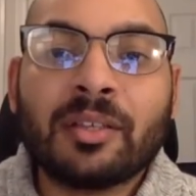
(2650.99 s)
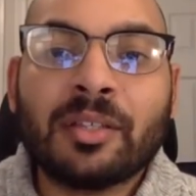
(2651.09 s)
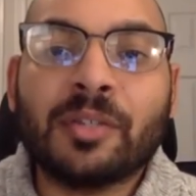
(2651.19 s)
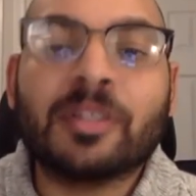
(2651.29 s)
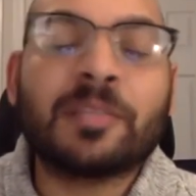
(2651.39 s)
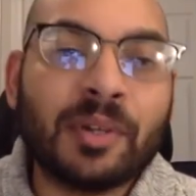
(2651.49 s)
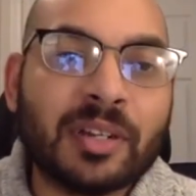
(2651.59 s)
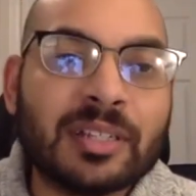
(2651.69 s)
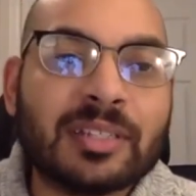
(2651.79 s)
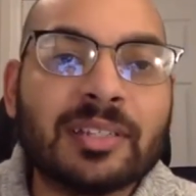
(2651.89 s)
your
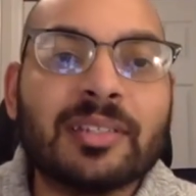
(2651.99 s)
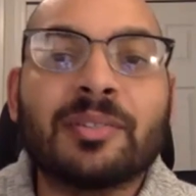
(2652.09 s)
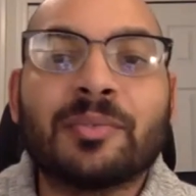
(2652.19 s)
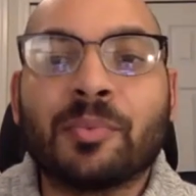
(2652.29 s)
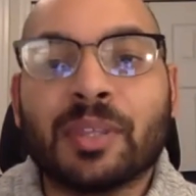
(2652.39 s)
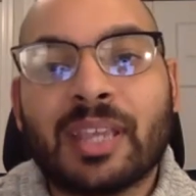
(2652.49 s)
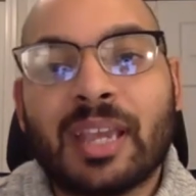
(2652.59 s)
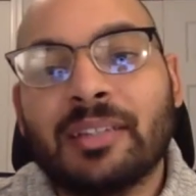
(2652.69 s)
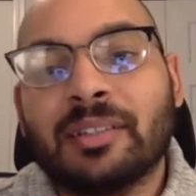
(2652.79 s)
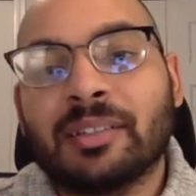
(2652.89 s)
experiences with
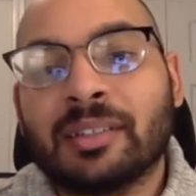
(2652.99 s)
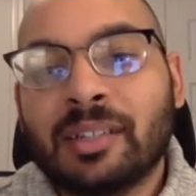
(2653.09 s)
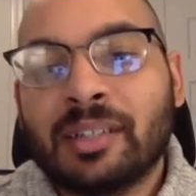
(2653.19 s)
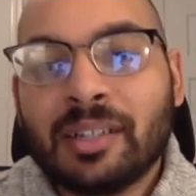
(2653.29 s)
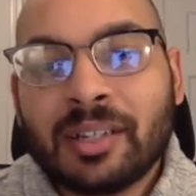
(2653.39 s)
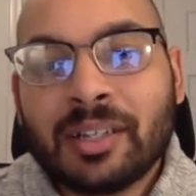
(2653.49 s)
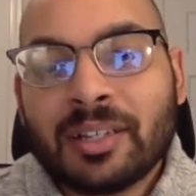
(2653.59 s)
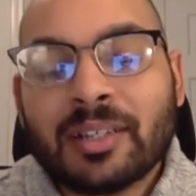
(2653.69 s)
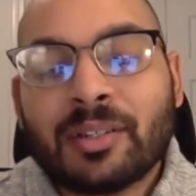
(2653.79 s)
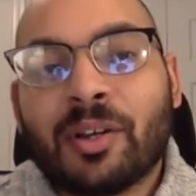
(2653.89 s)
that and
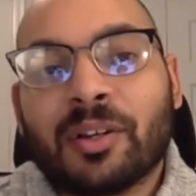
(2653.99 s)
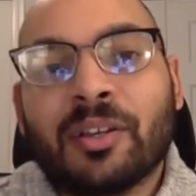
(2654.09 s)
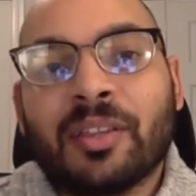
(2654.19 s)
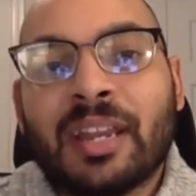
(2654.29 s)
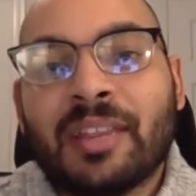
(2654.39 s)
talking on that.